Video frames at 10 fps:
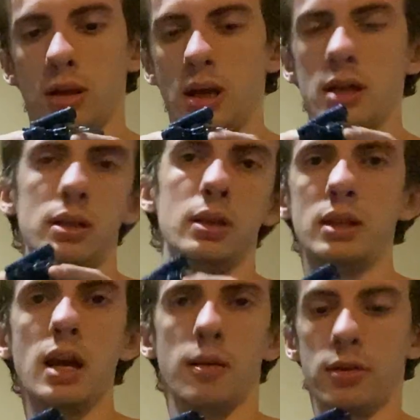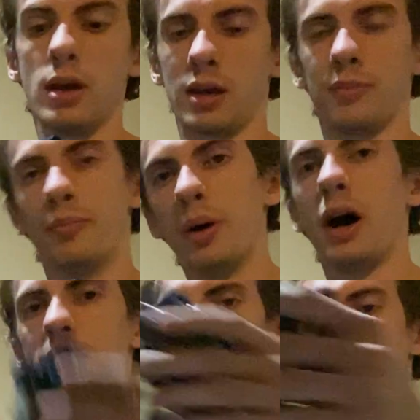It's the same thing,
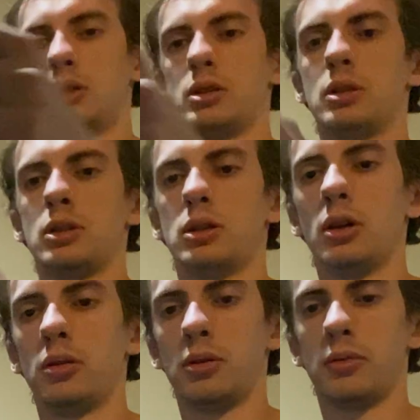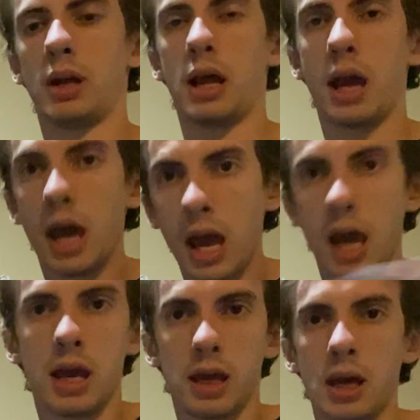but it's just to show you that,
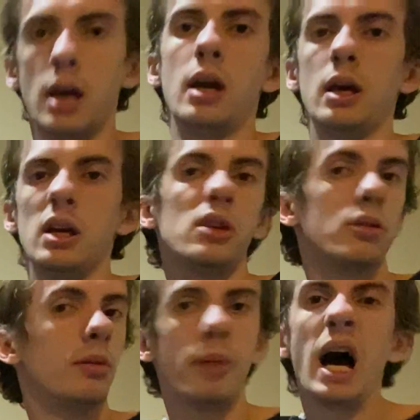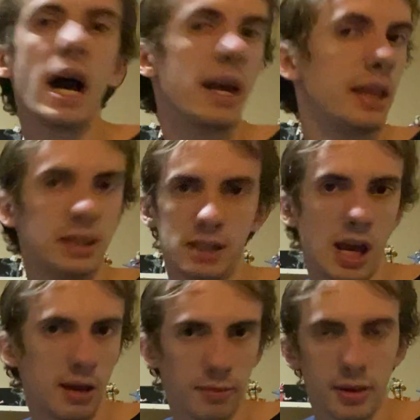hey, you could buy the
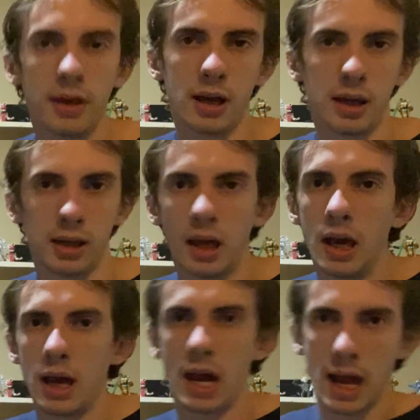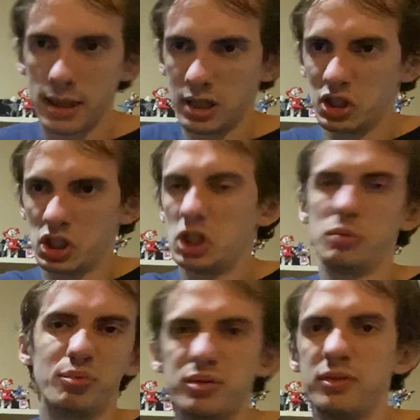same thing and then just
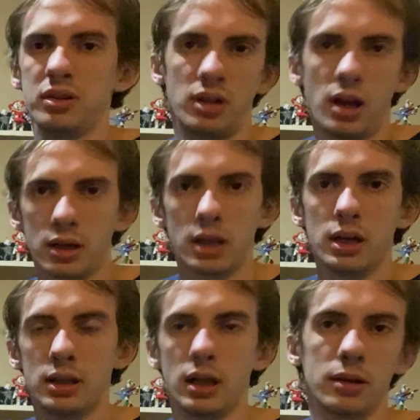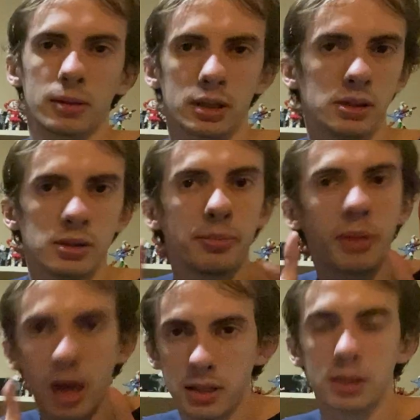plug it in there, because they're
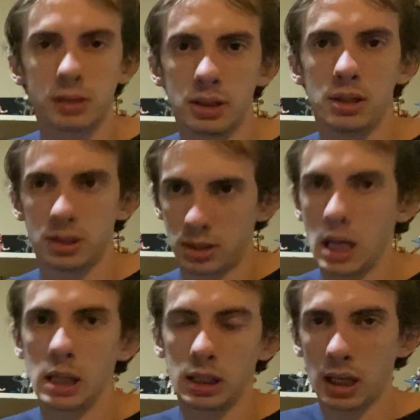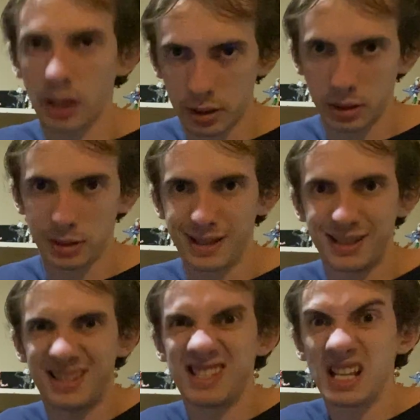basically the same character,
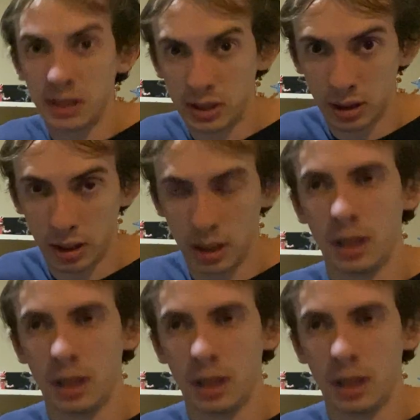essentially.